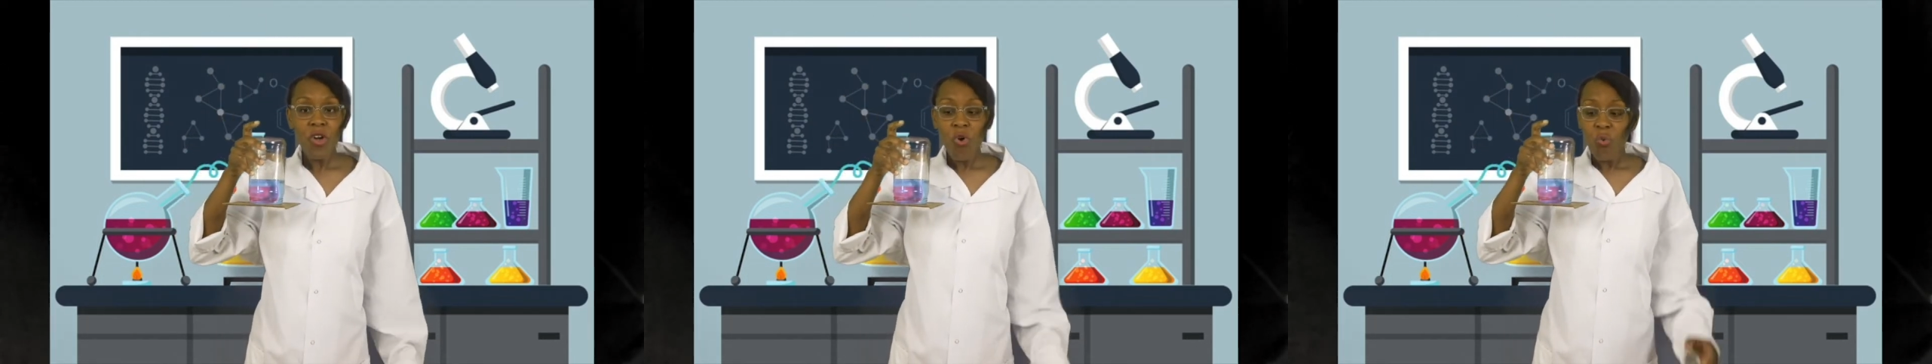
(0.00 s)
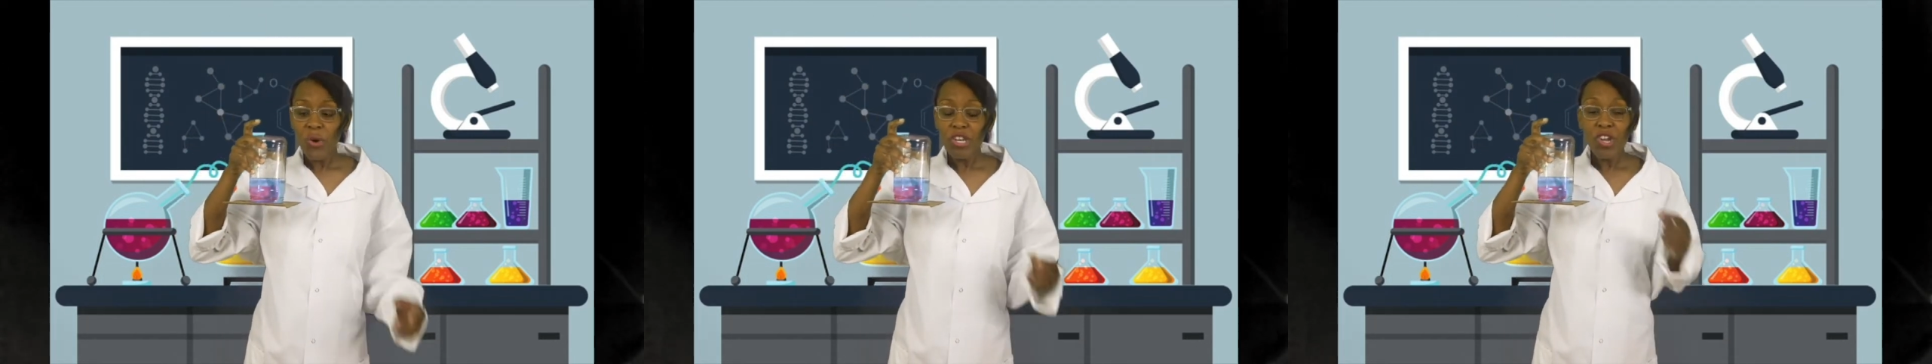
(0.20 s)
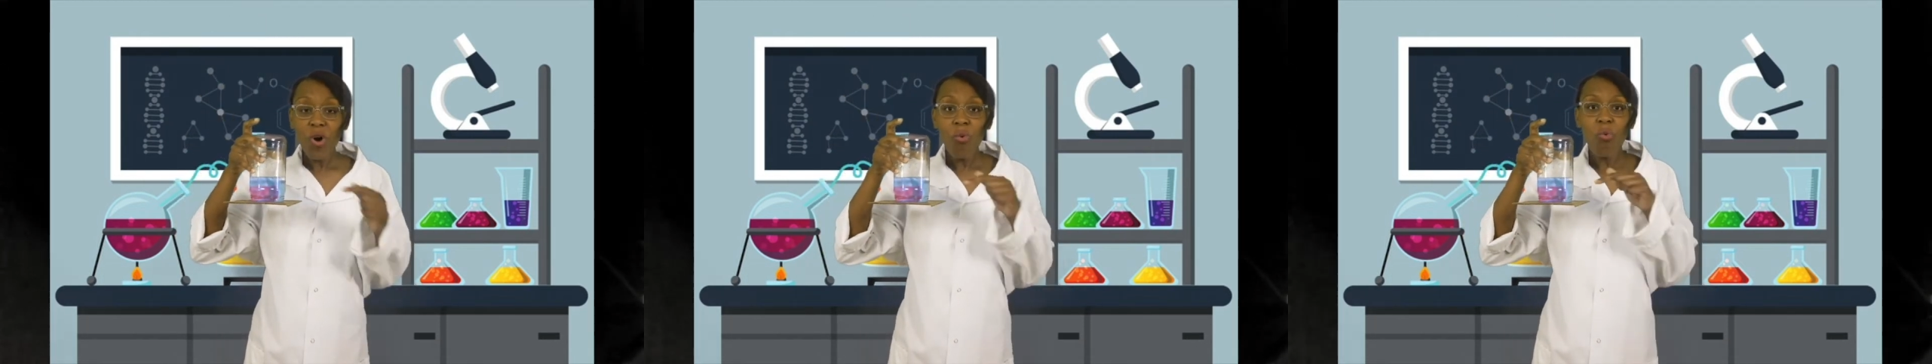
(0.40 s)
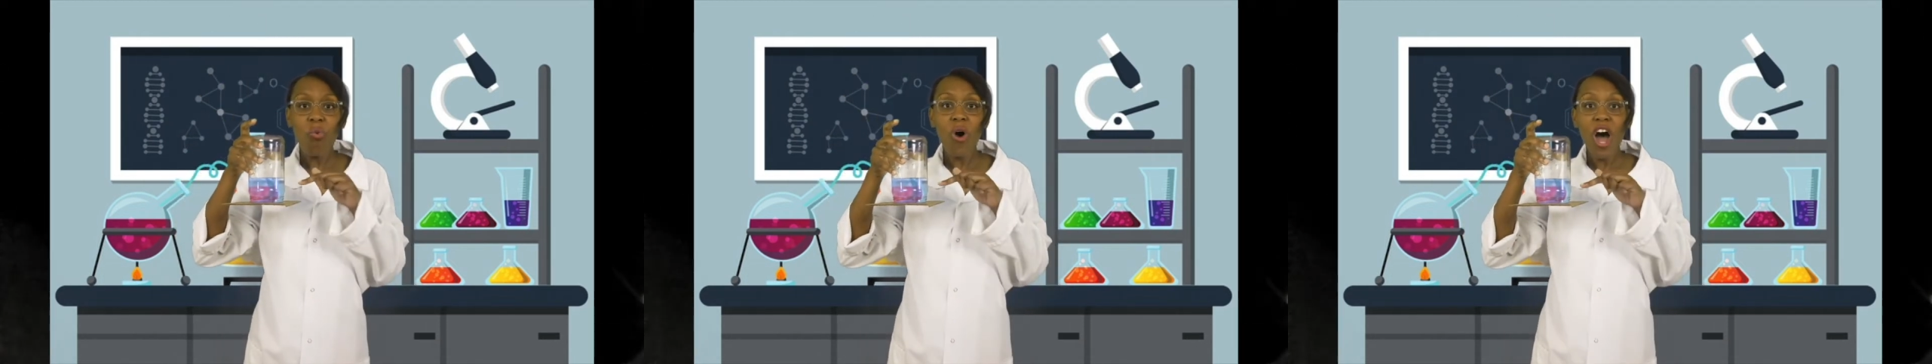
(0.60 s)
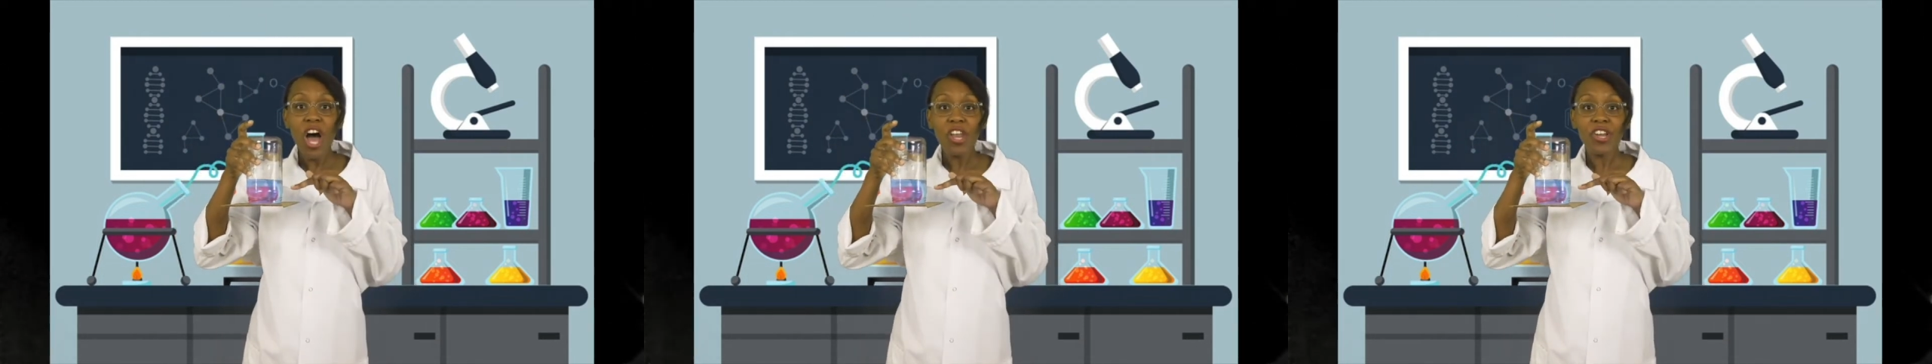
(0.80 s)
We know
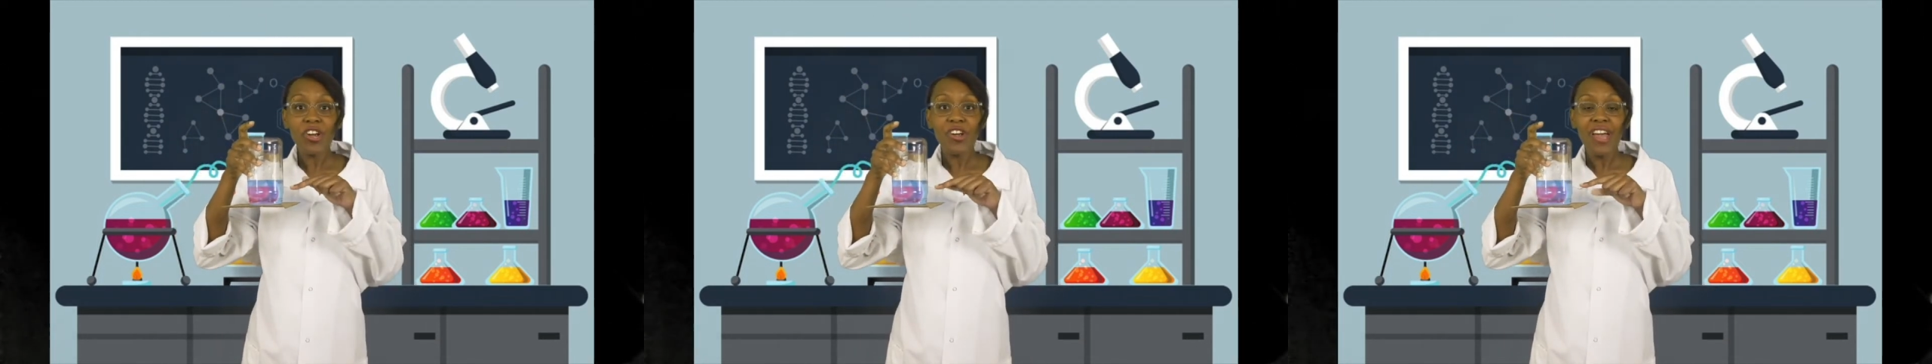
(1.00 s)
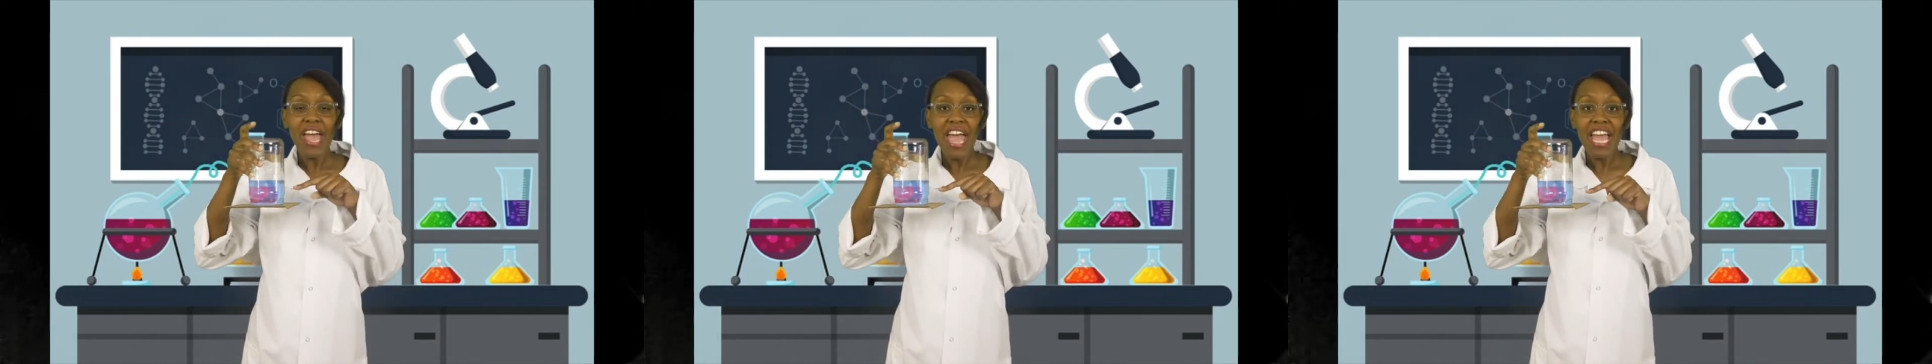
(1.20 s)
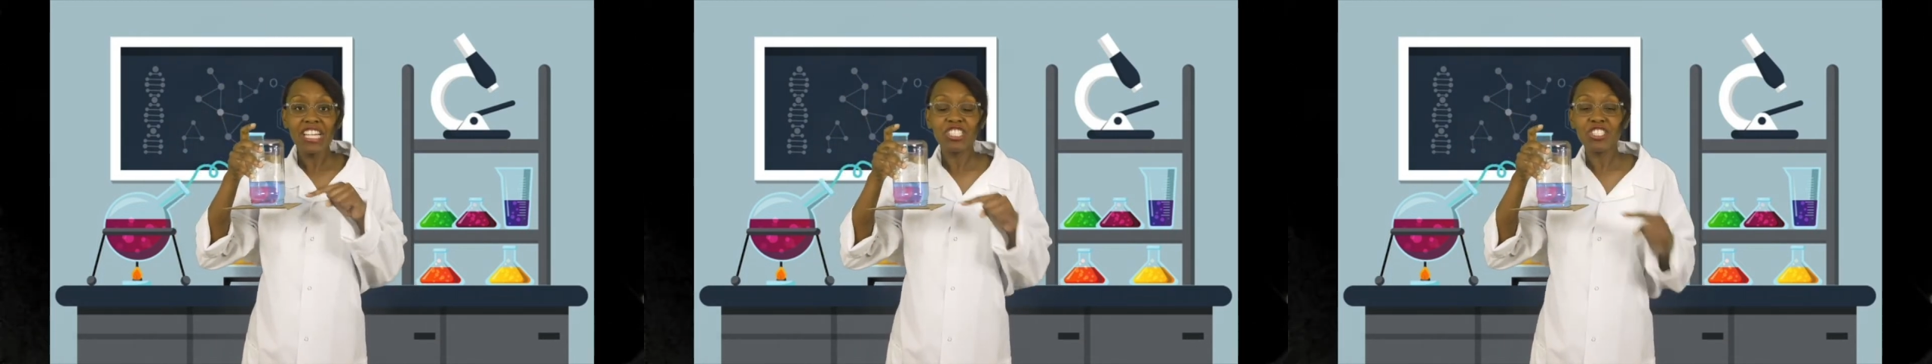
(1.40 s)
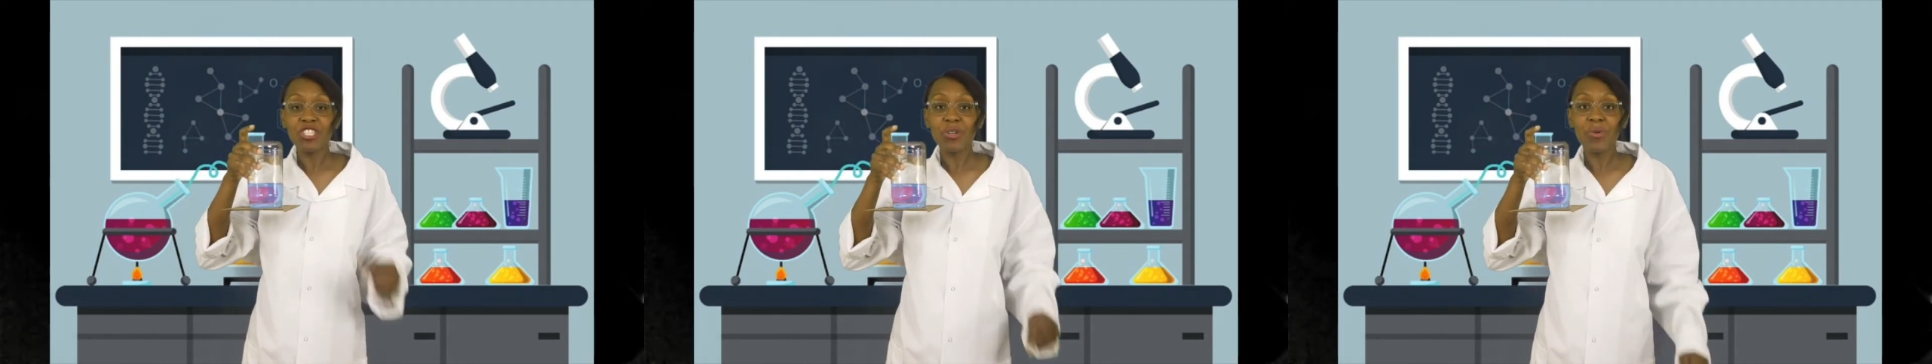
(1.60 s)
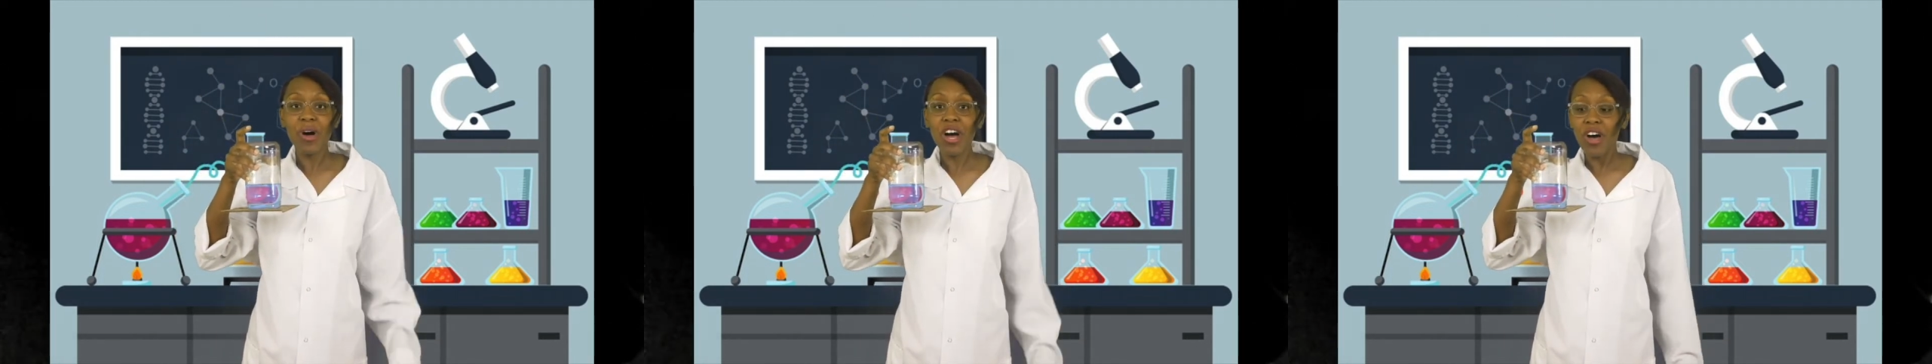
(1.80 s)
water,
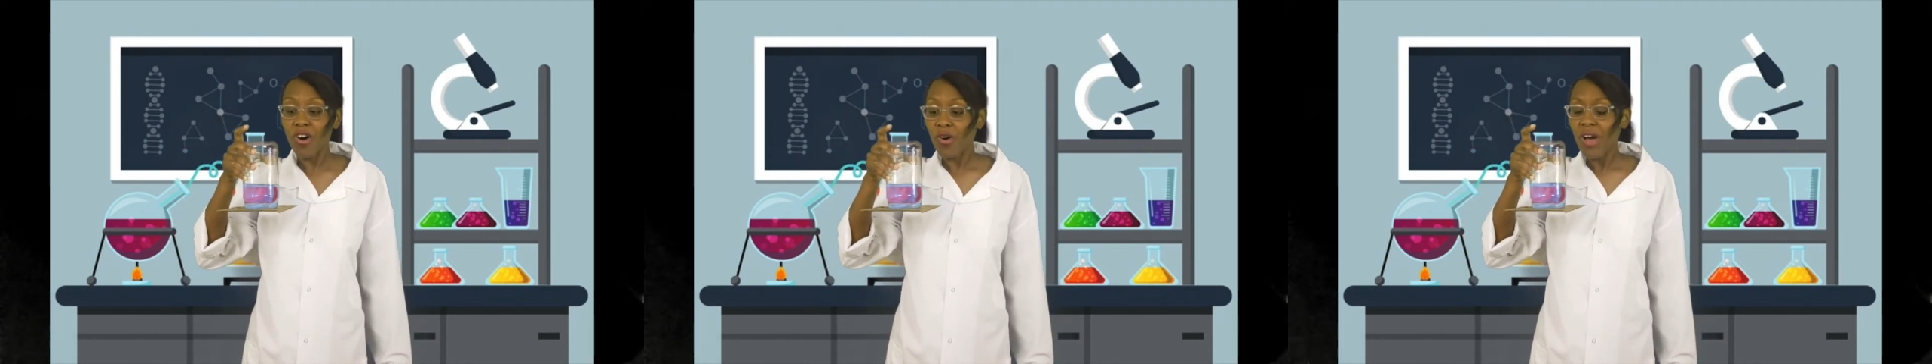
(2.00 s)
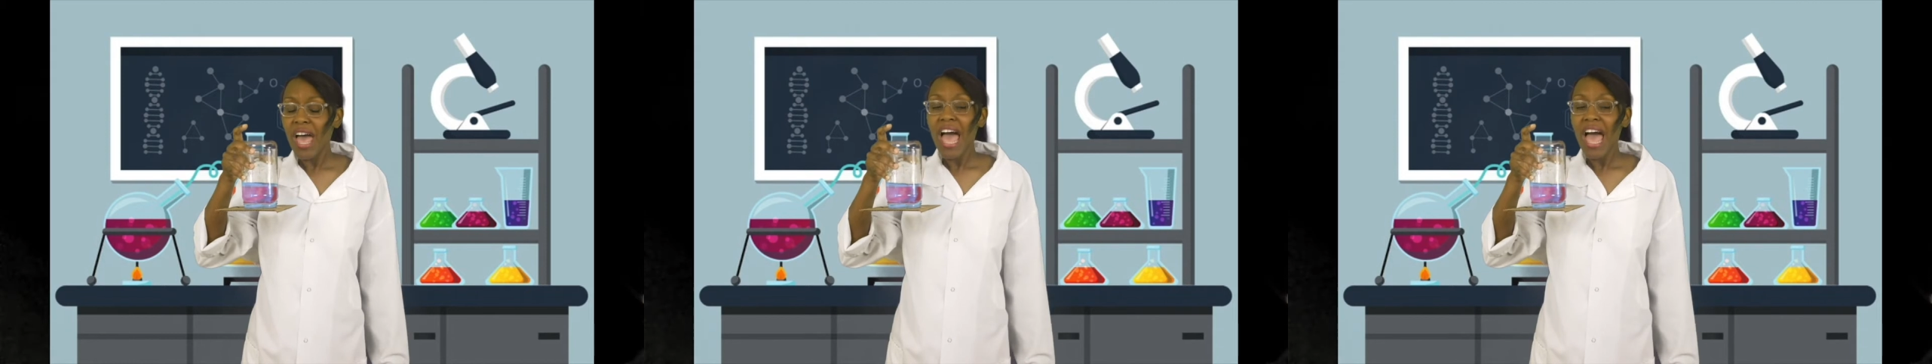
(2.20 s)
H2O,